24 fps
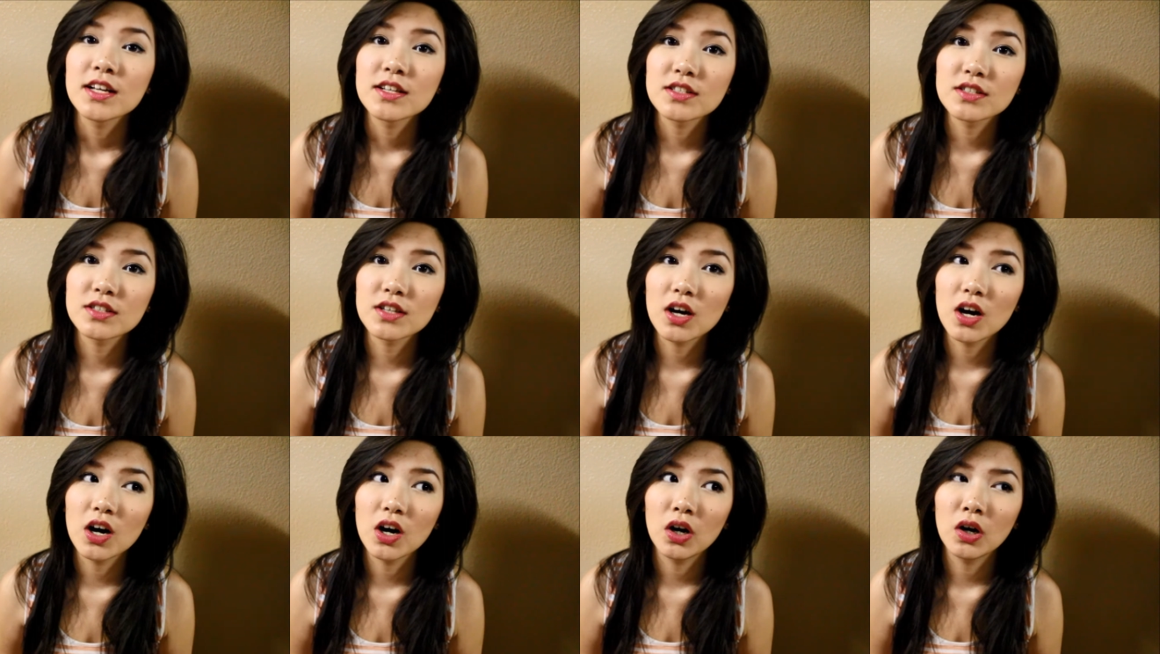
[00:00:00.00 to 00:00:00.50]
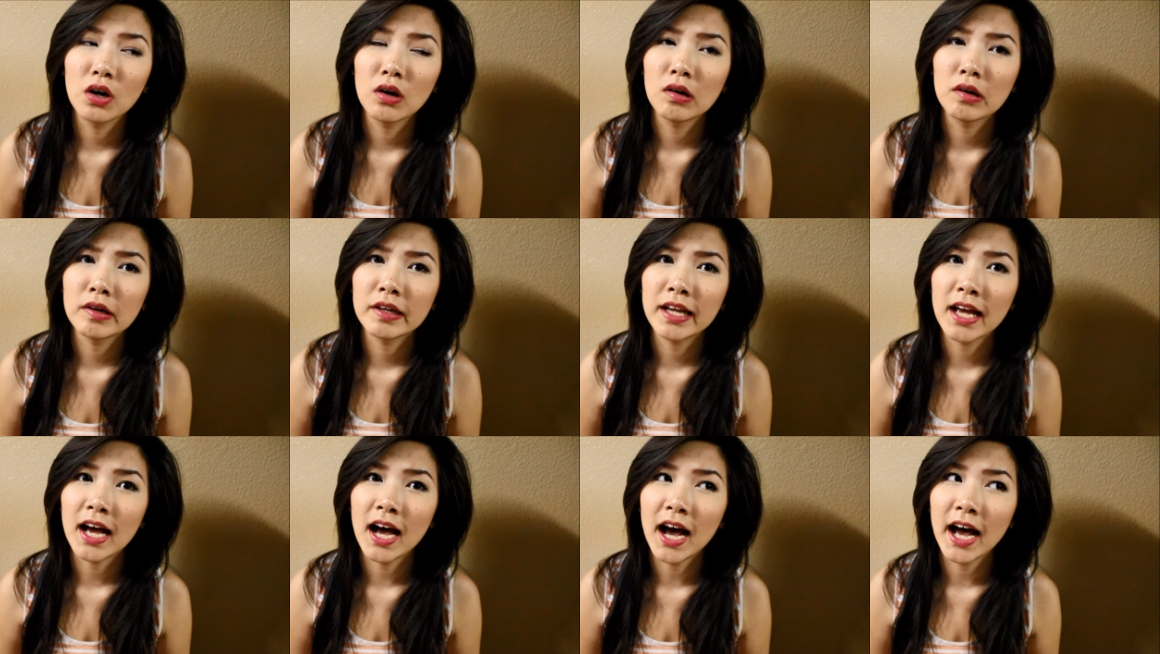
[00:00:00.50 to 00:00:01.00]

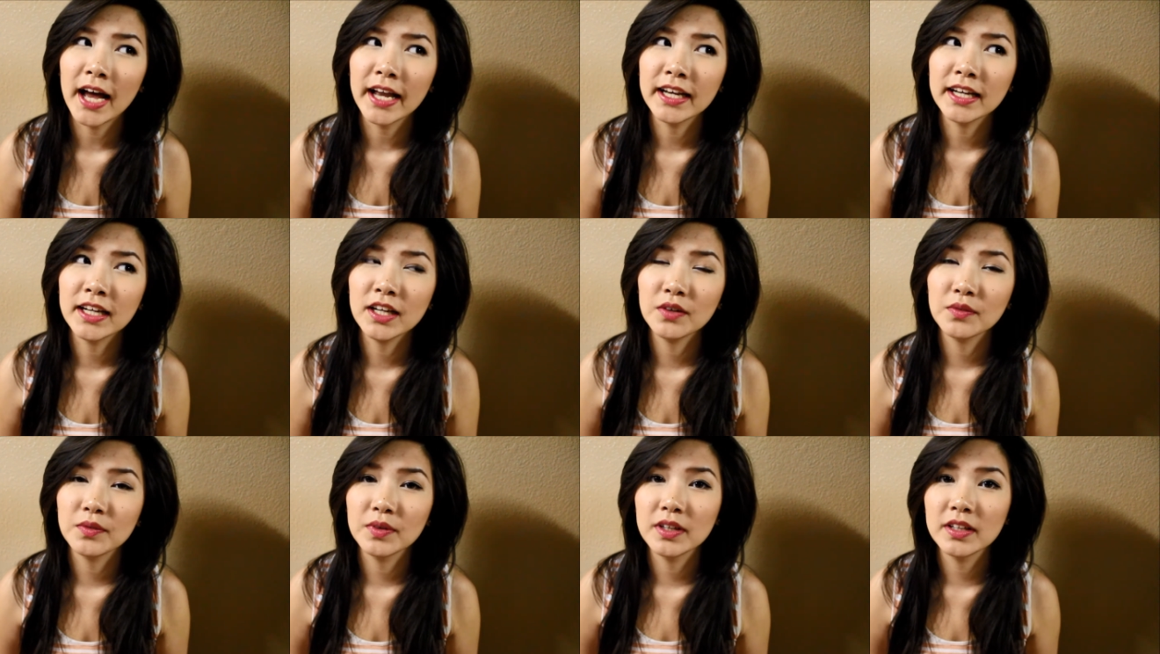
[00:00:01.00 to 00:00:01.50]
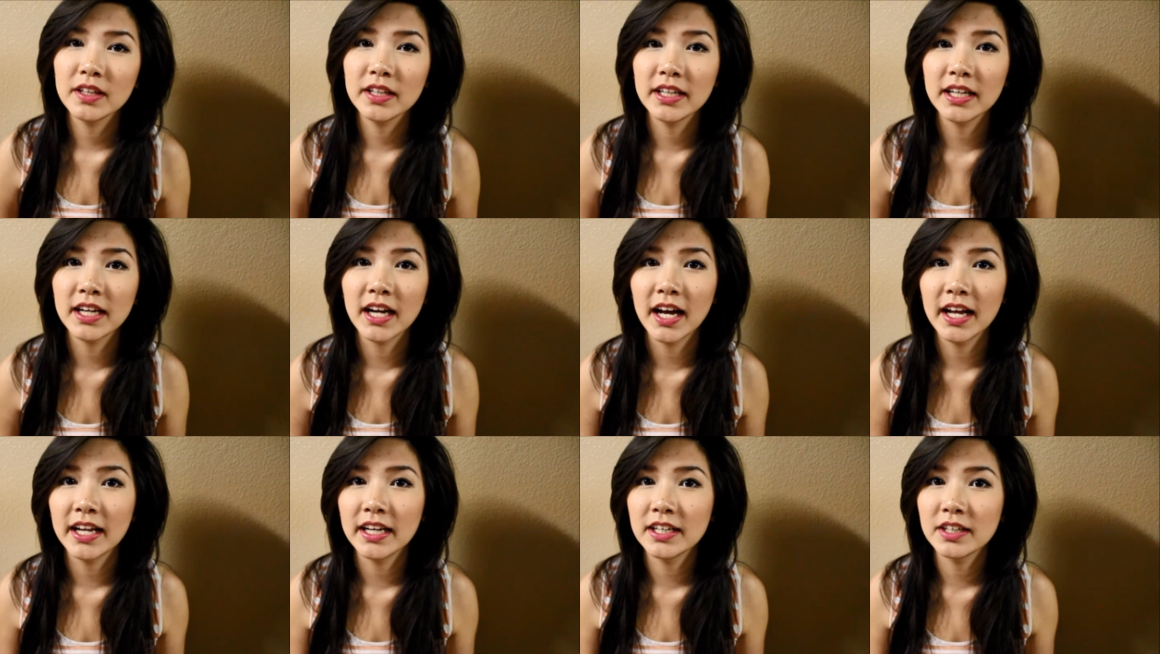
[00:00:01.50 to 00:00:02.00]
So yeah, I didn't
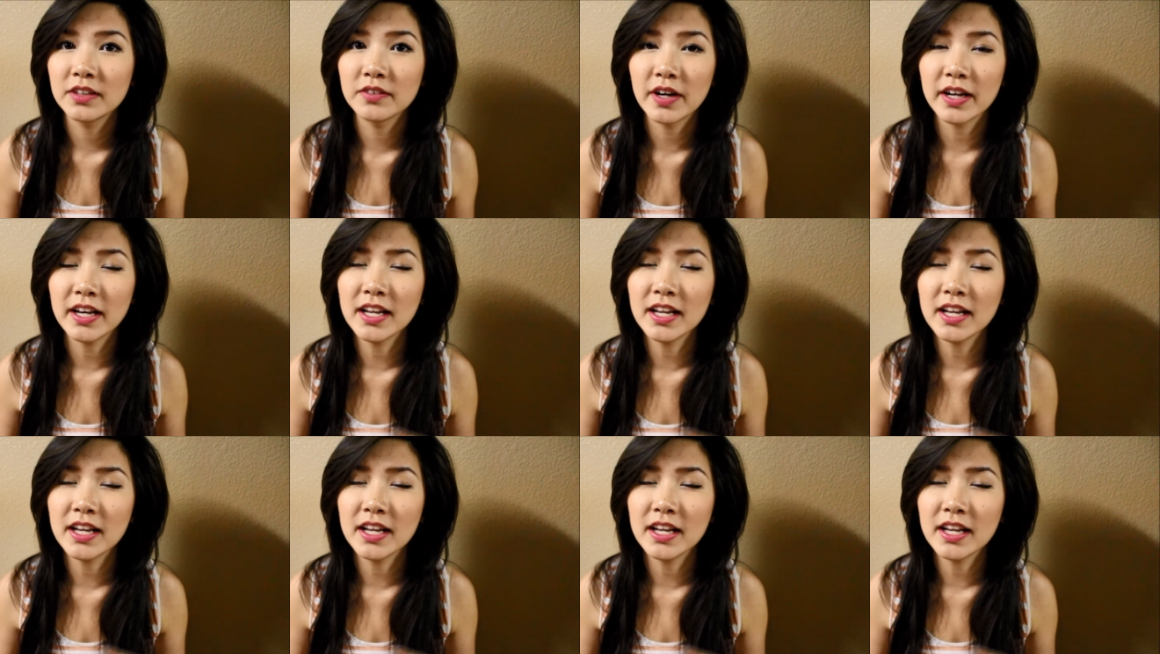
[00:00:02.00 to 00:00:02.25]
really kind of,